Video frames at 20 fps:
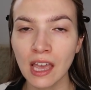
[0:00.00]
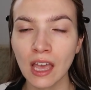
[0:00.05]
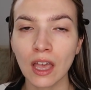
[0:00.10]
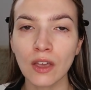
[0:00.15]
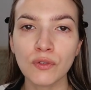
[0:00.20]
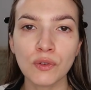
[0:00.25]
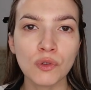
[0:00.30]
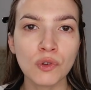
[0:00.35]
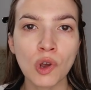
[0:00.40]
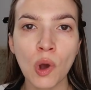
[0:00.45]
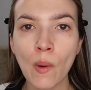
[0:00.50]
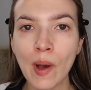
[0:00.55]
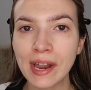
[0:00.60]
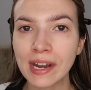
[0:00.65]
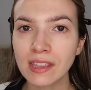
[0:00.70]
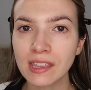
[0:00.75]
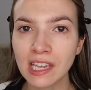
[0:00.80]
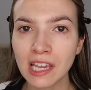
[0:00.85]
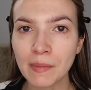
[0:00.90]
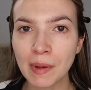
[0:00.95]
if you know
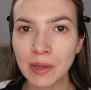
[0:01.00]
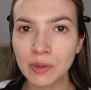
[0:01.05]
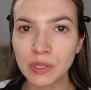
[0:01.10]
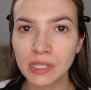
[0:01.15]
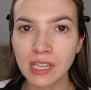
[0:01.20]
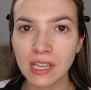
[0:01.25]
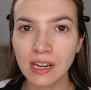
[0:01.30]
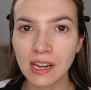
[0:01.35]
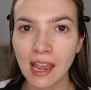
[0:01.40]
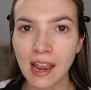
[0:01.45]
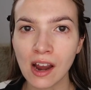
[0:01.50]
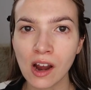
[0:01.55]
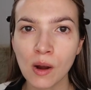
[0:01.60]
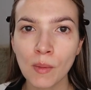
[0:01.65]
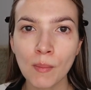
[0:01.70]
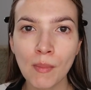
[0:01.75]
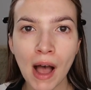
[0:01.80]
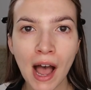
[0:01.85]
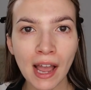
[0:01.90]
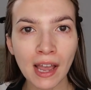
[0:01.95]
anything about
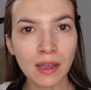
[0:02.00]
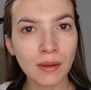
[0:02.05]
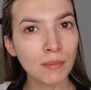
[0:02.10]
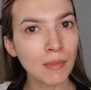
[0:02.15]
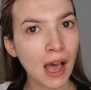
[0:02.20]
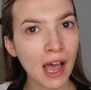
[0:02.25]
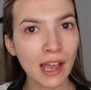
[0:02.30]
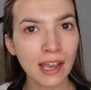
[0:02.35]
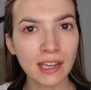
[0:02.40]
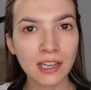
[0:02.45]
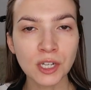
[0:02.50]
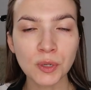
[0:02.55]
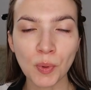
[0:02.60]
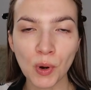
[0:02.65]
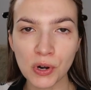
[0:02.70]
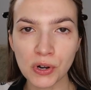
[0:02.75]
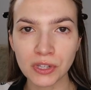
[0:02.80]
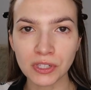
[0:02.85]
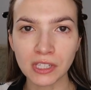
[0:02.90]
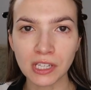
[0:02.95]
skincare, my mind
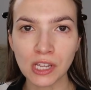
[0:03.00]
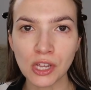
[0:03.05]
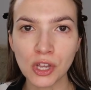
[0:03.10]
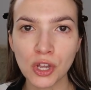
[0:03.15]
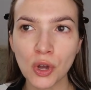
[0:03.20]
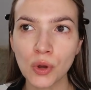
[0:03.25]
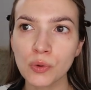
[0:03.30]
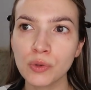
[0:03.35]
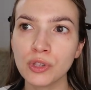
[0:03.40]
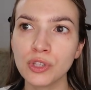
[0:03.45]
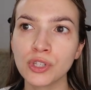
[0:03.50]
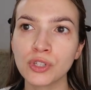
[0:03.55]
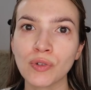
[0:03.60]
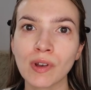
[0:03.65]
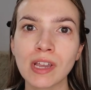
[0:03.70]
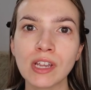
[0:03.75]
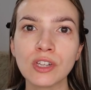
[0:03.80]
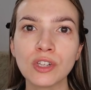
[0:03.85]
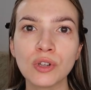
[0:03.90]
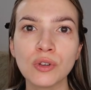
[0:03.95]
personally goes
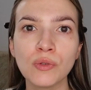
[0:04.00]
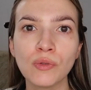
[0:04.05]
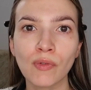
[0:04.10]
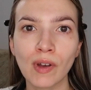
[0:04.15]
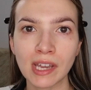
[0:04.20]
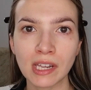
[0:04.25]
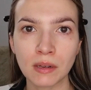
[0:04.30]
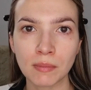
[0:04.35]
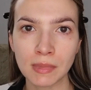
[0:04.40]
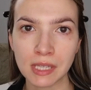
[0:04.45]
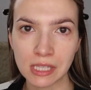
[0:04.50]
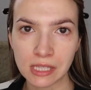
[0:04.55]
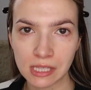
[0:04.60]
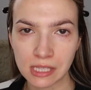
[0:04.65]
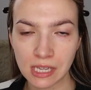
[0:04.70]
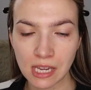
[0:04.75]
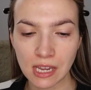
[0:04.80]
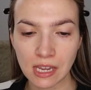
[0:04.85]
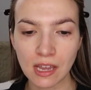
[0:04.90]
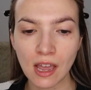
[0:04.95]
straight to vitamin
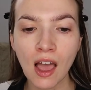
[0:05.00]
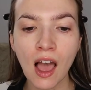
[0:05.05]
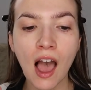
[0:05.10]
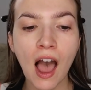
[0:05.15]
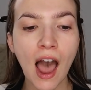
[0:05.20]
C.